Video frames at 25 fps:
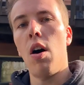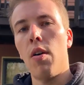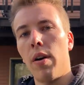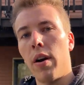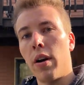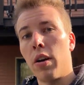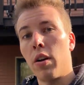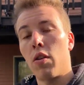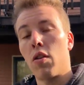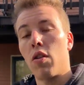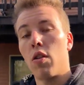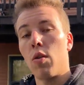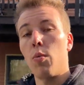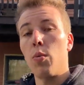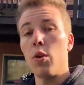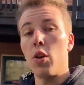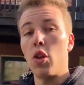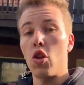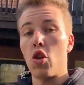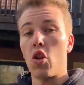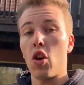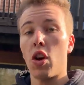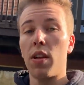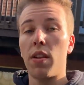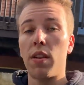All right, so we
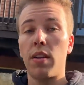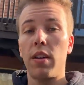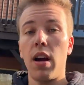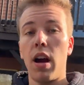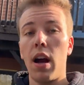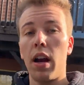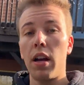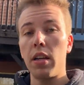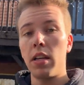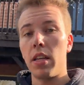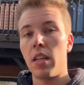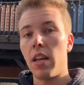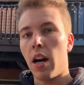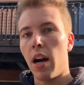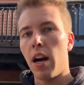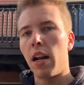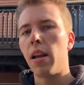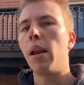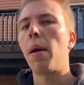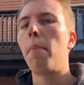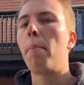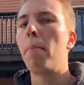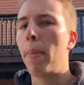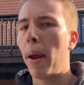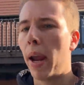just got
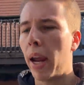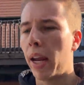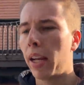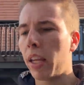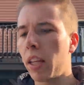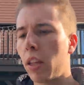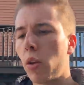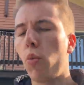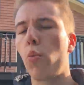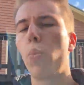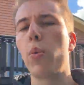done painting the